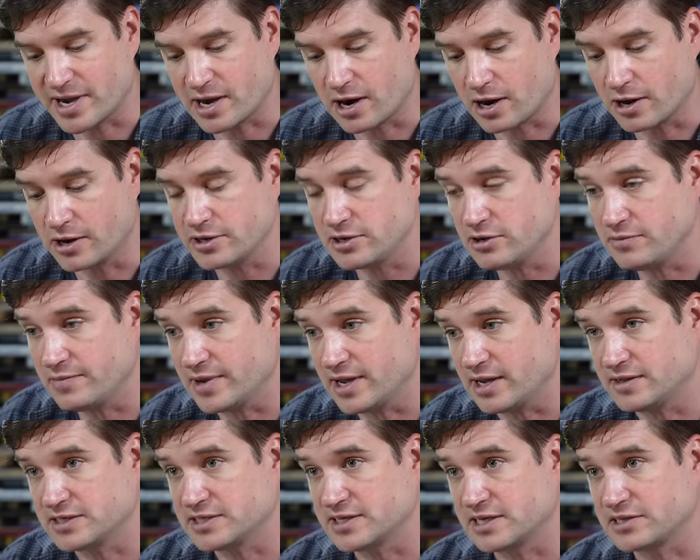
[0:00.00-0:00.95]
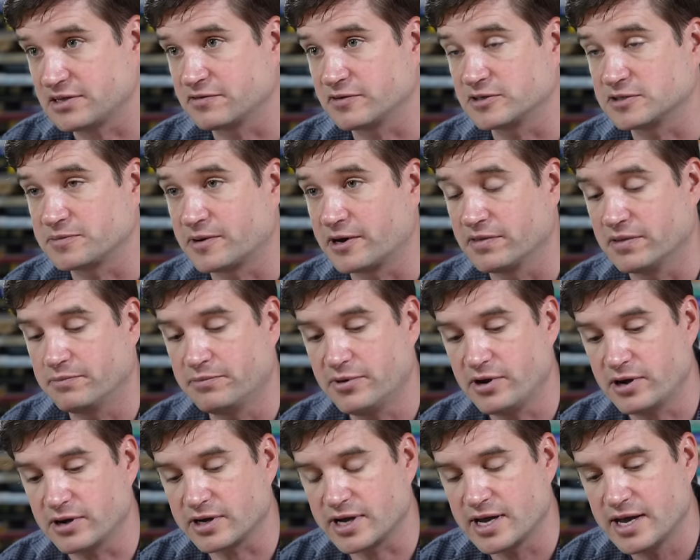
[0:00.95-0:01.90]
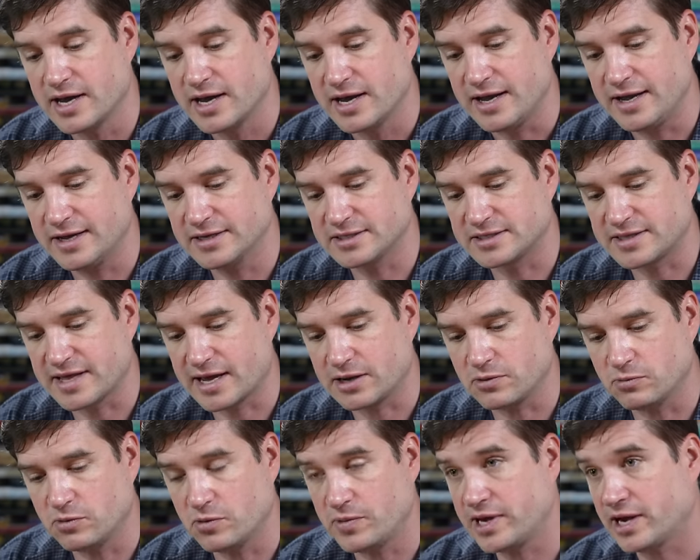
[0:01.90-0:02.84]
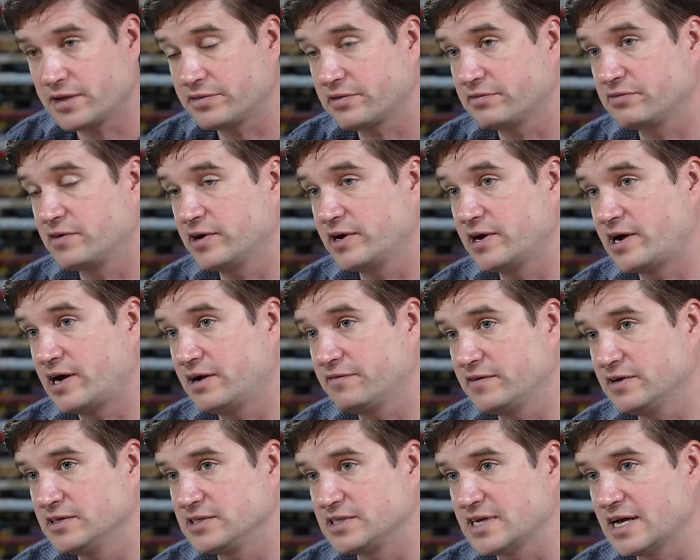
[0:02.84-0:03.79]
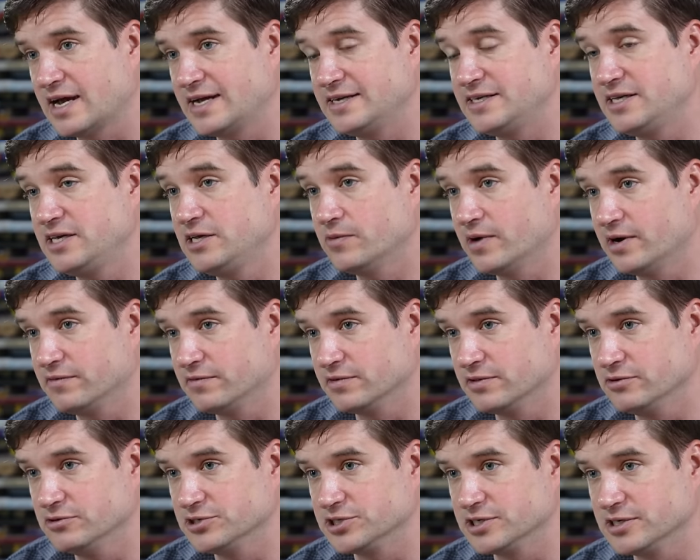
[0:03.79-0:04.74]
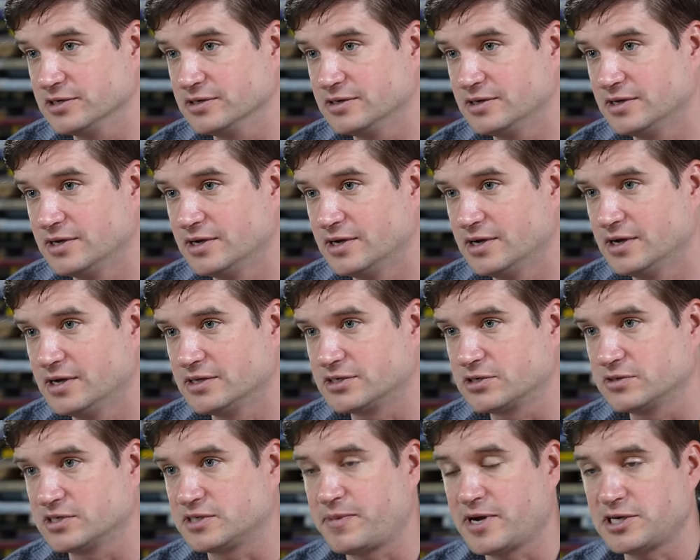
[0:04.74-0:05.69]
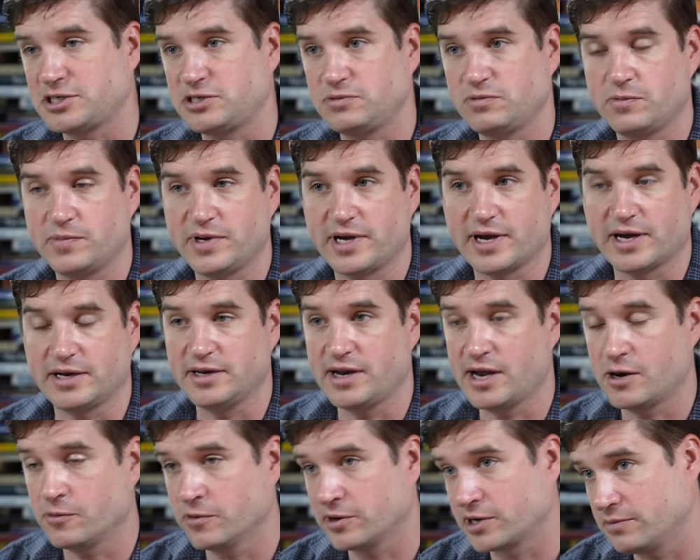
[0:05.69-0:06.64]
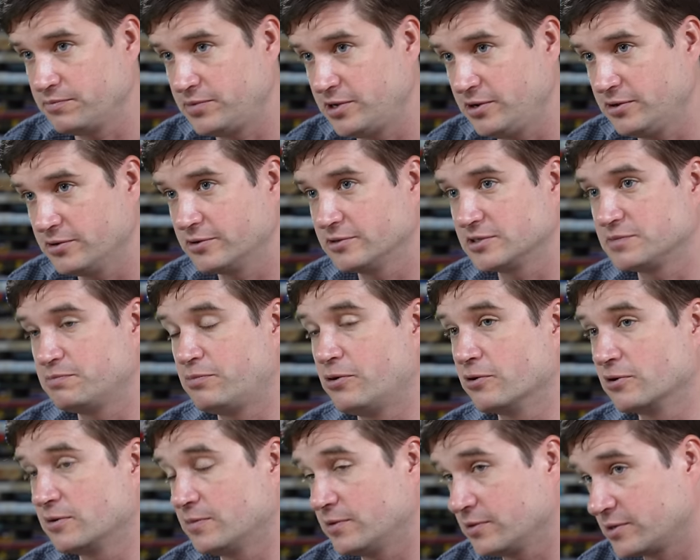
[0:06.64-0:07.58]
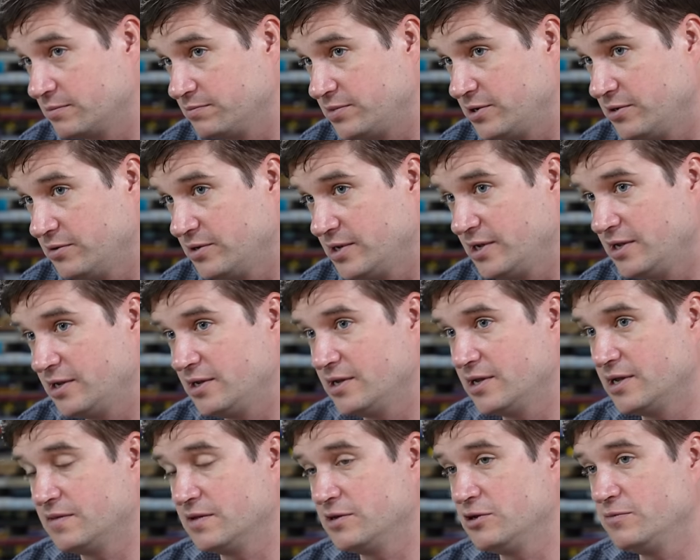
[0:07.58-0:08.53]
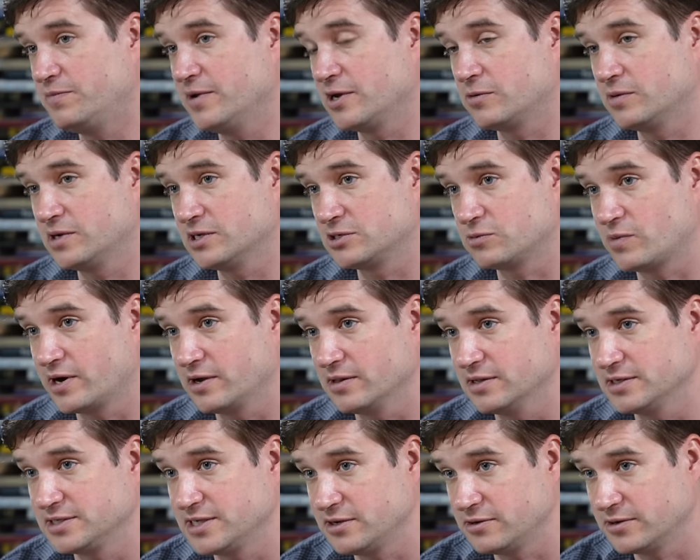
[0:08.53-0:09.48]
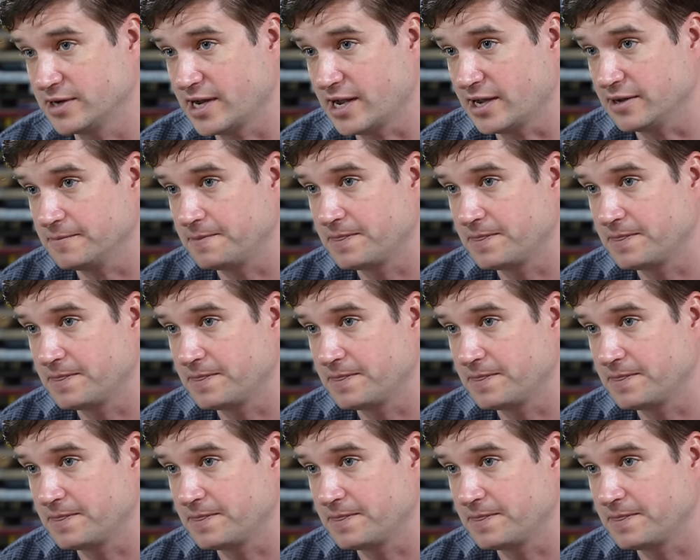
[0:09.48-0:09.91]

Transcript: argument is like the first part of the book is that when we got the front office it revolution so, especially when we got network computers, portable computing, and then ubiquitous wireless internet.